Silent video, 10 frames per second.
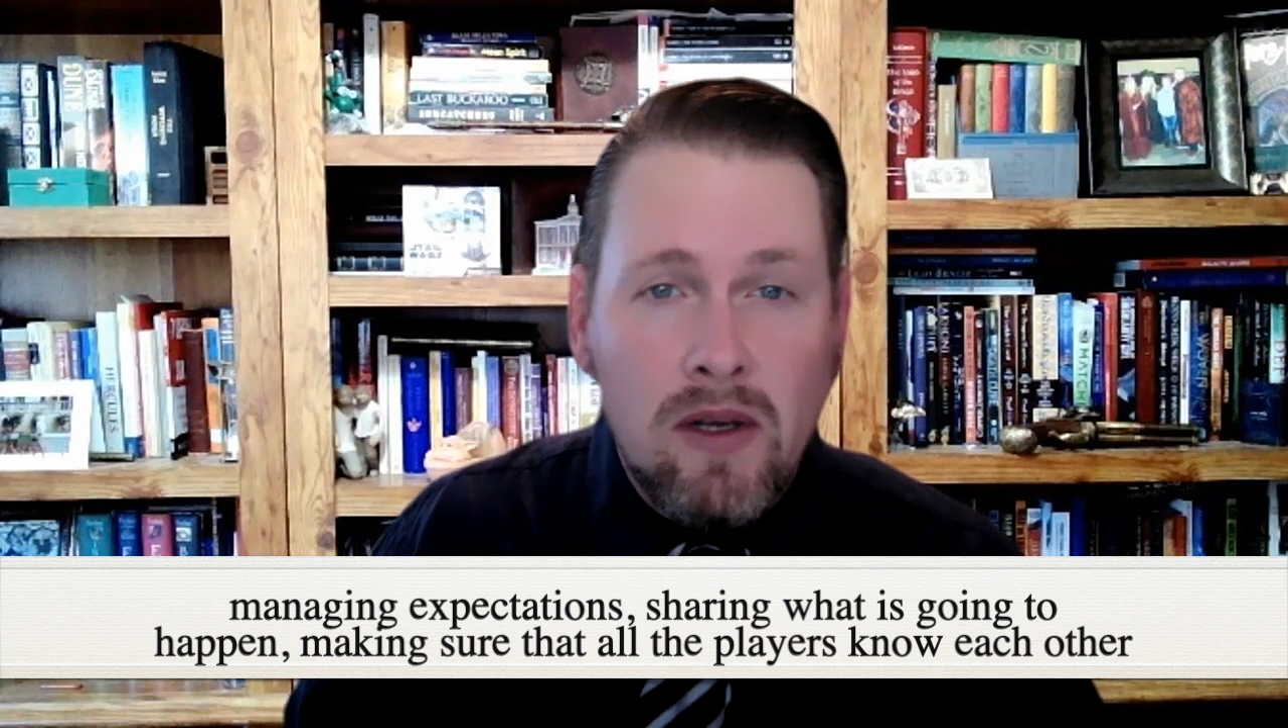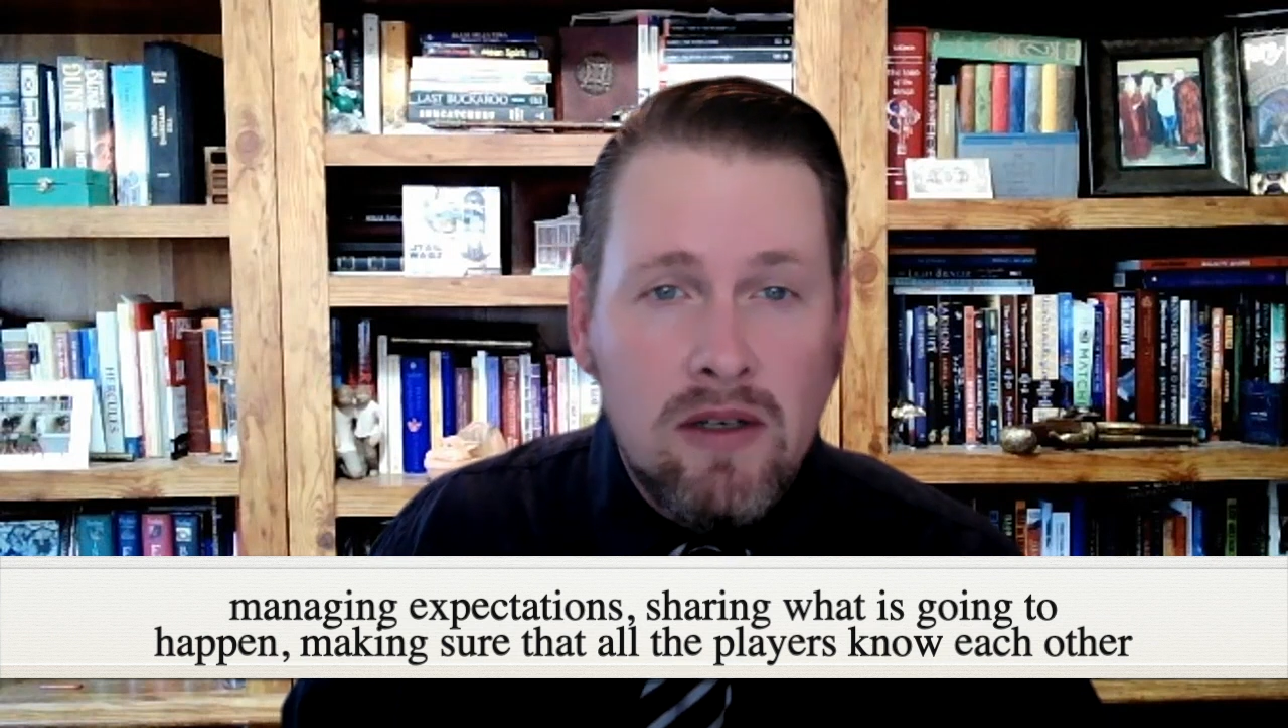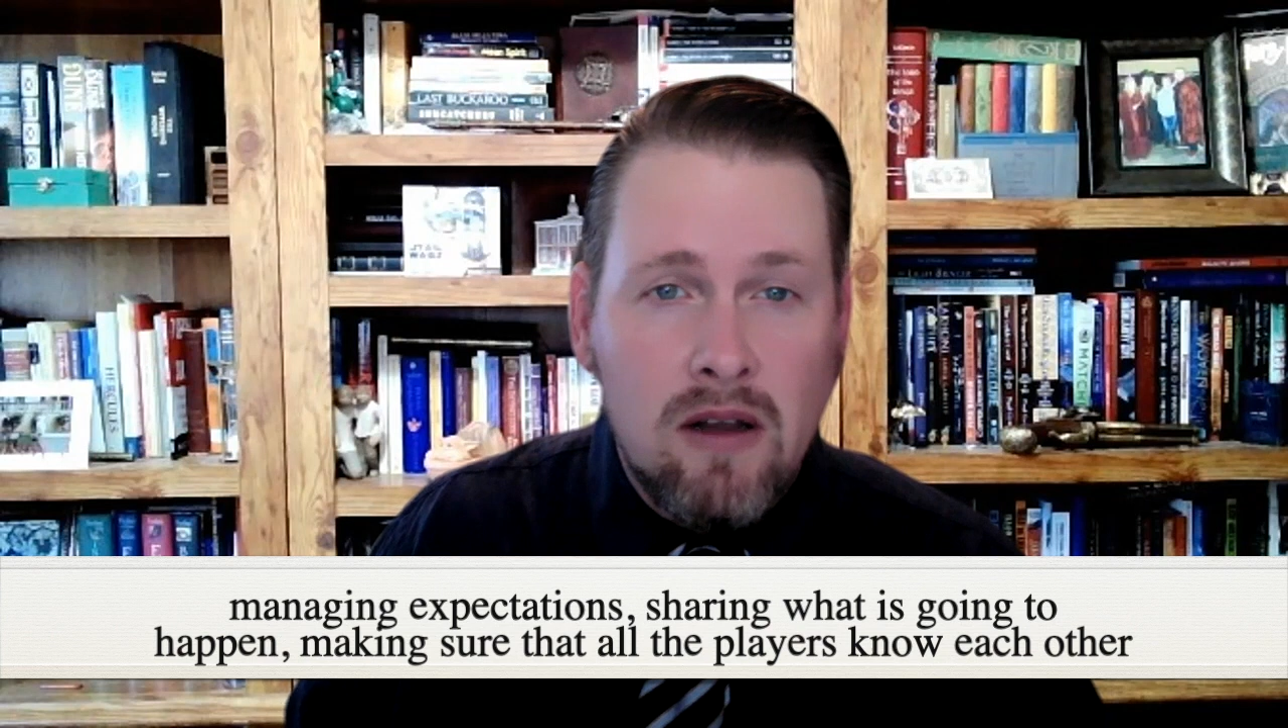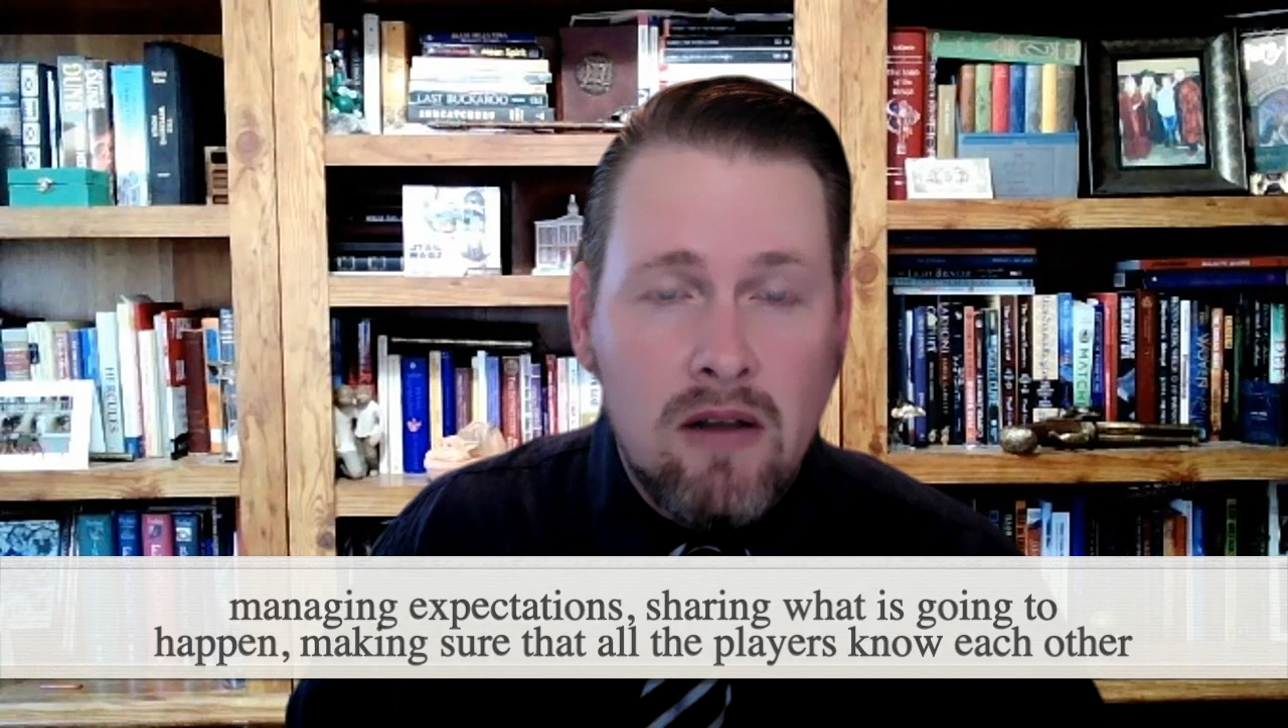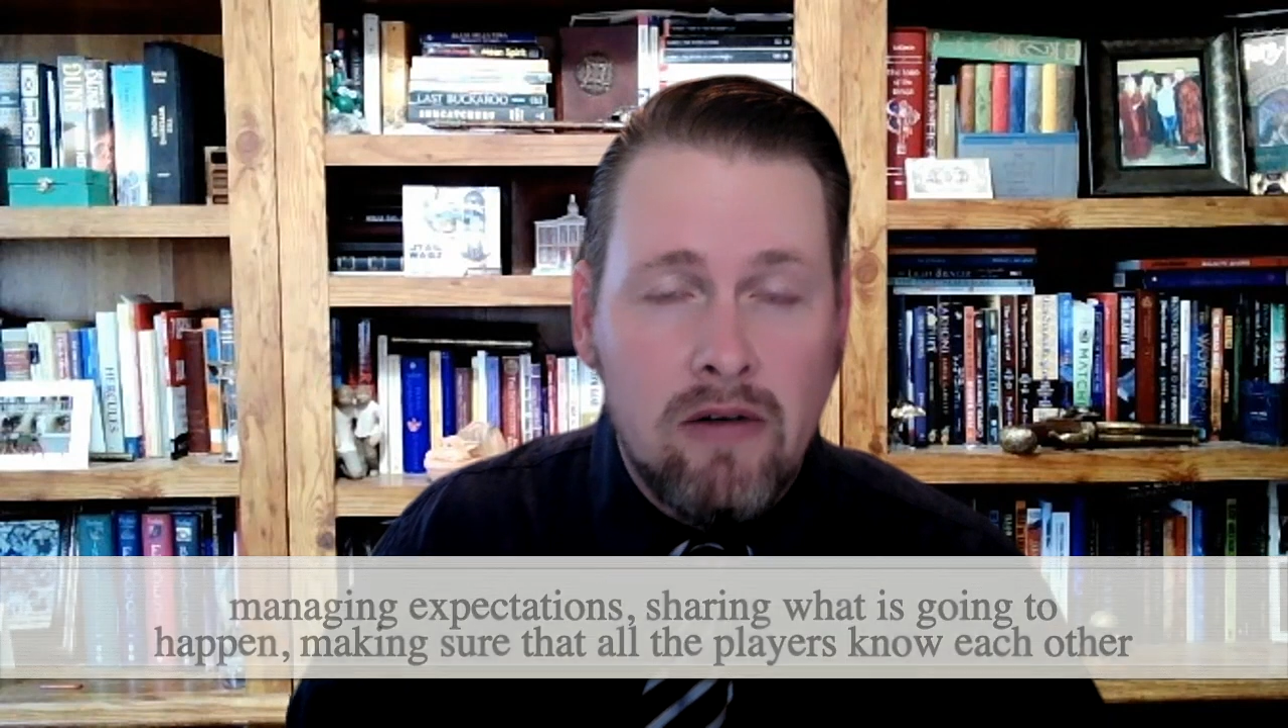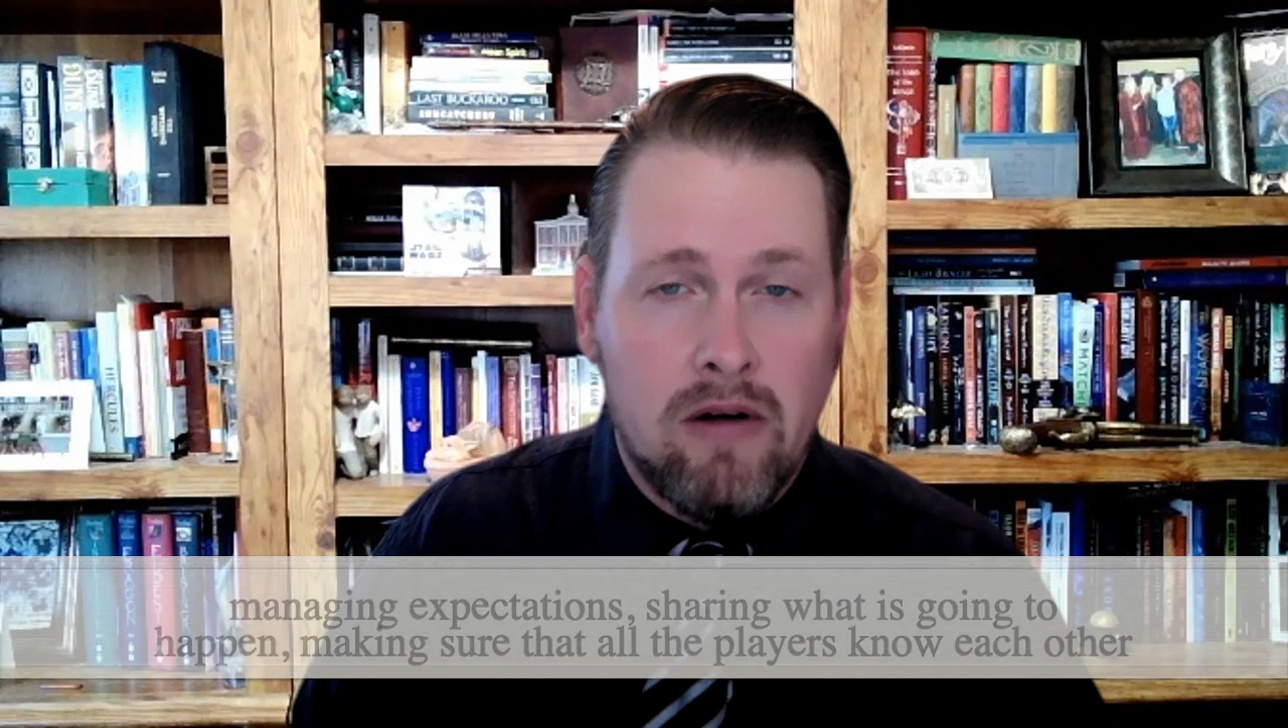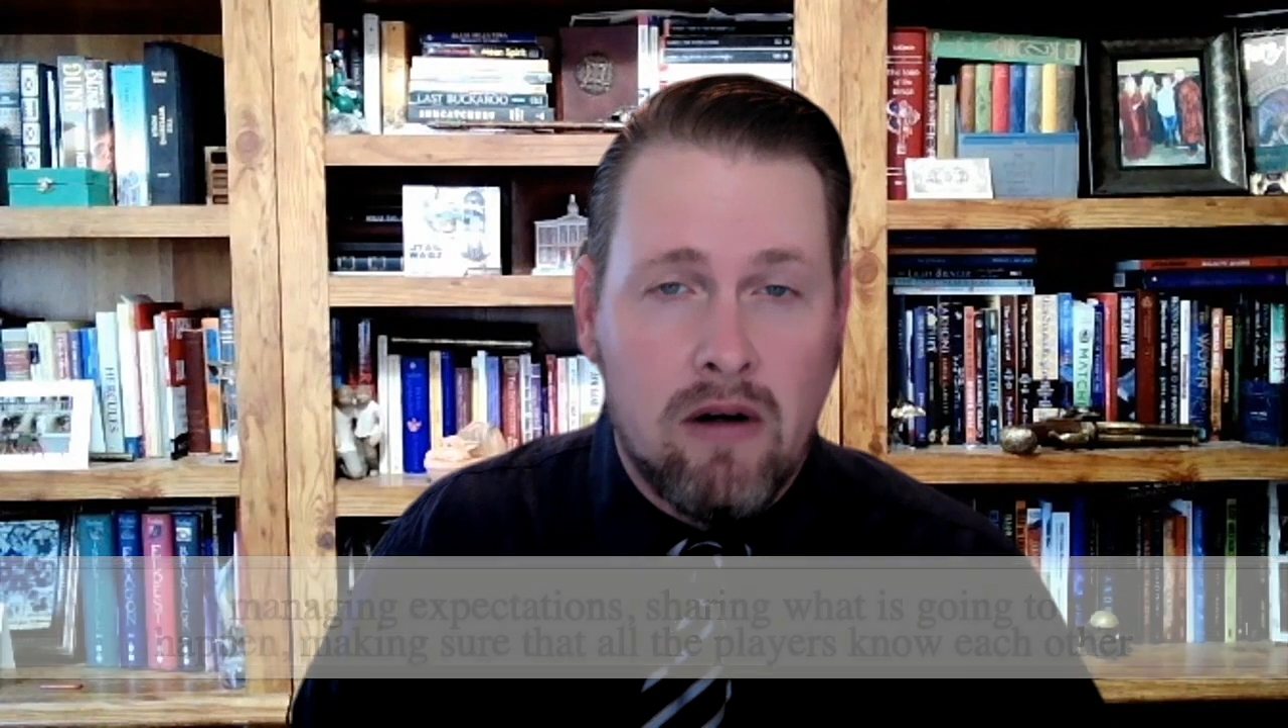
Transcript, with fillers: other and are